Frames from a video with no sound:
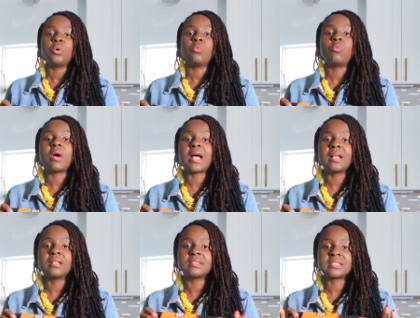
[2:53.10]

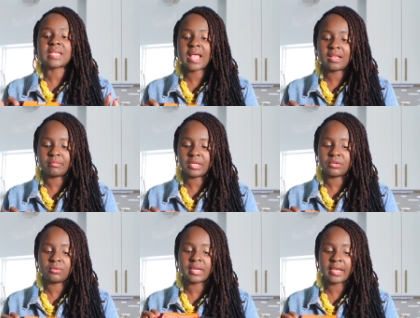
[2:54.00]
wild
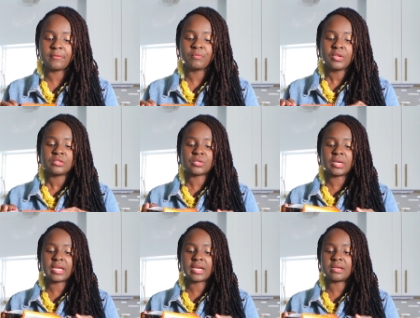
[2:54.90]
salmon, okay? So
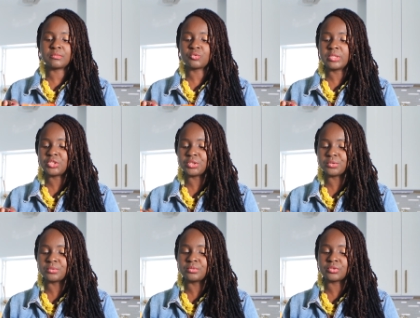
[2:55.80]
it comes with
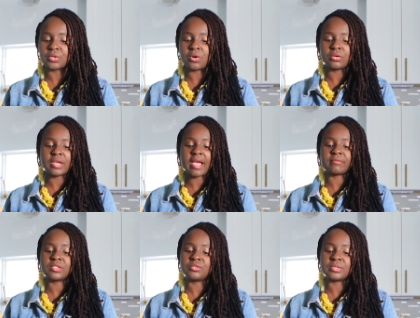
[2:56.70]
two. So all you
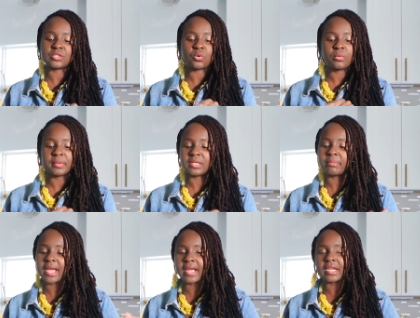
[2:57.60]
have to do is open the
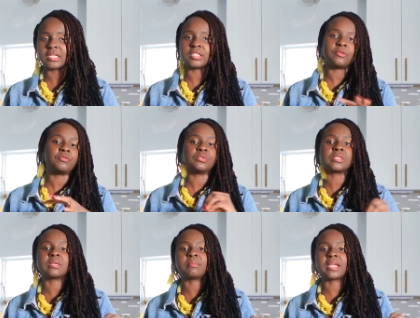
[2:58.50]
package if you're
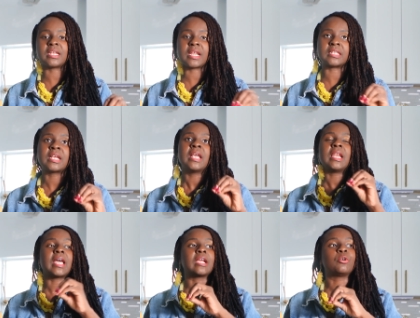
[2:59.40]
somebody that
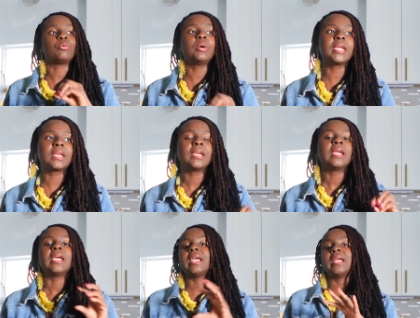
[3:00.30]
like quick
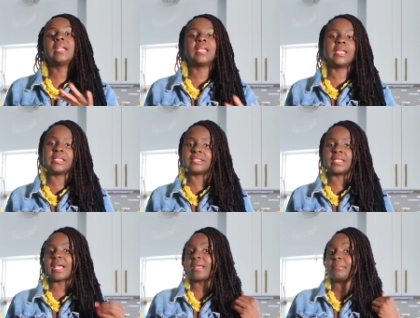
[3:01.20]
and easy
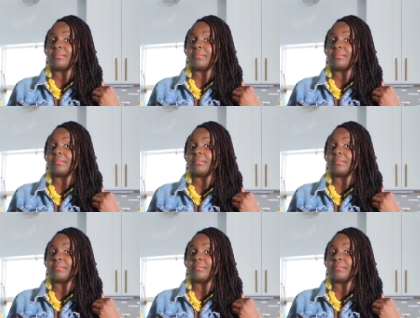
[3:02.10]
like